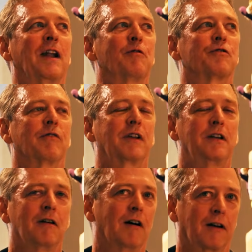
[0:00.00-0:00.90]
I was really
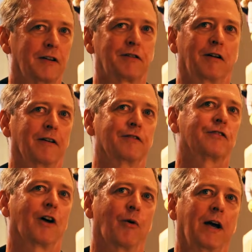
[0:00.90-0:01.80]
young, I started
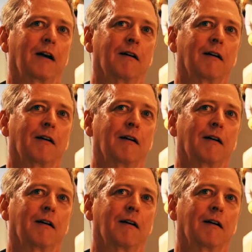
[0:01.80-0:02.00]
sewing.